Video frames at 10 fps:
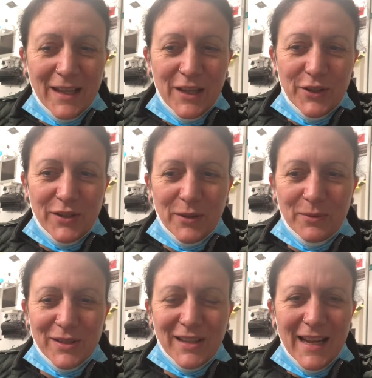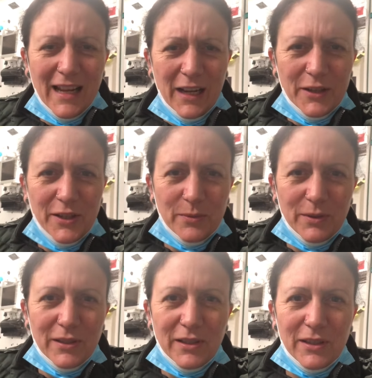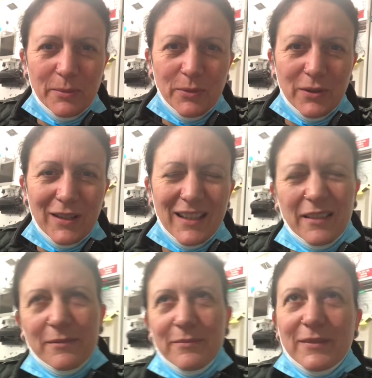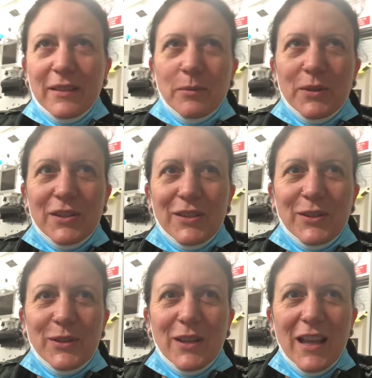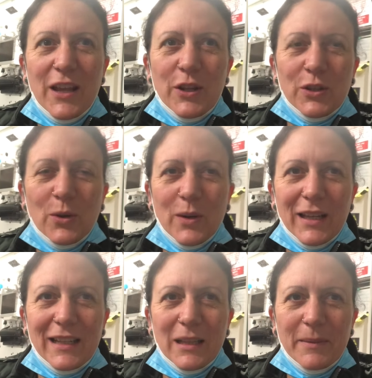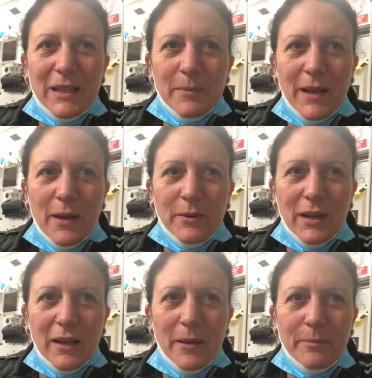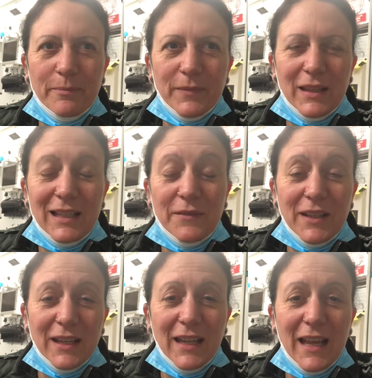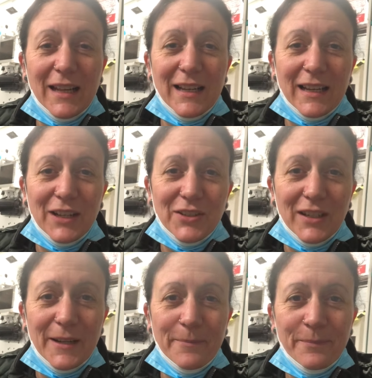So today I just wanted to talk a little bit about lifting and handling. Actually,